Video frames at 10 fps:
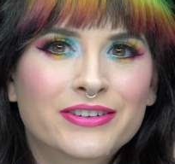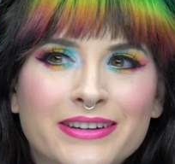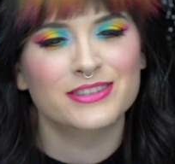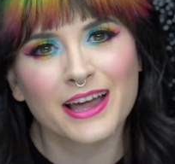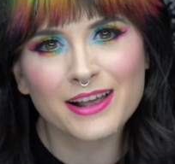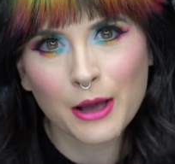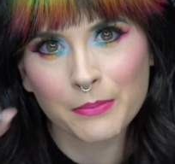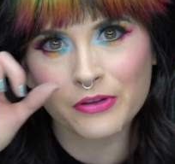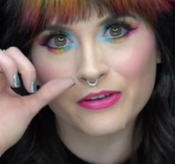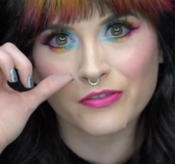Just got a
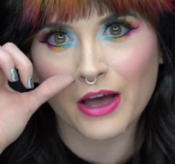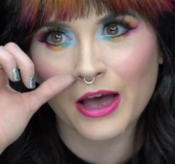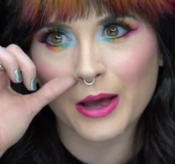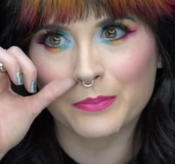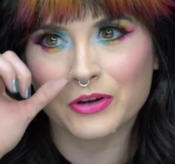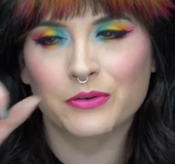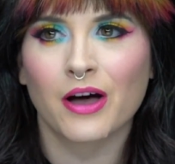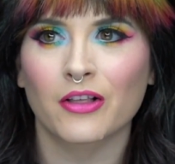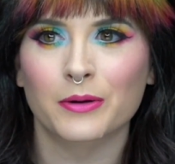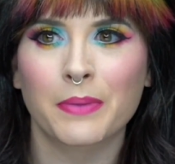couple of new
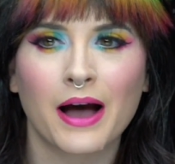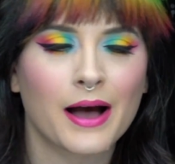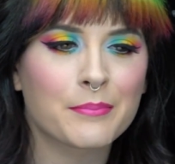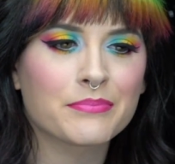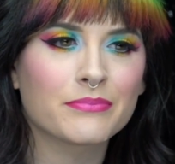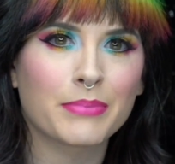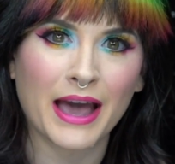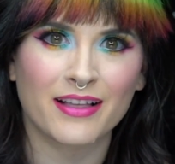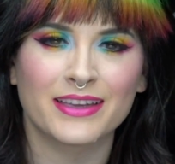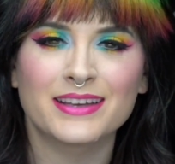Colourpop
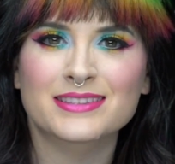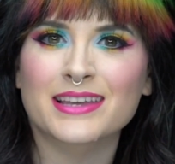palettes,